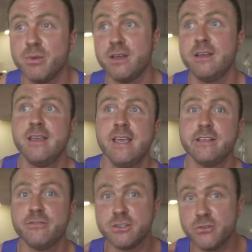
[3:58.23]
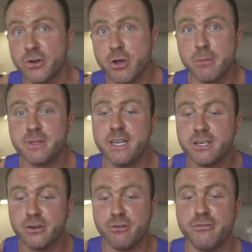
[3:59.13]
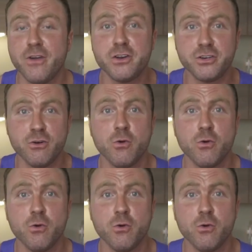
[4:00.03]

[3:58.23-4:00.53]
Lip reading: But if it's for a competition or a photo shoot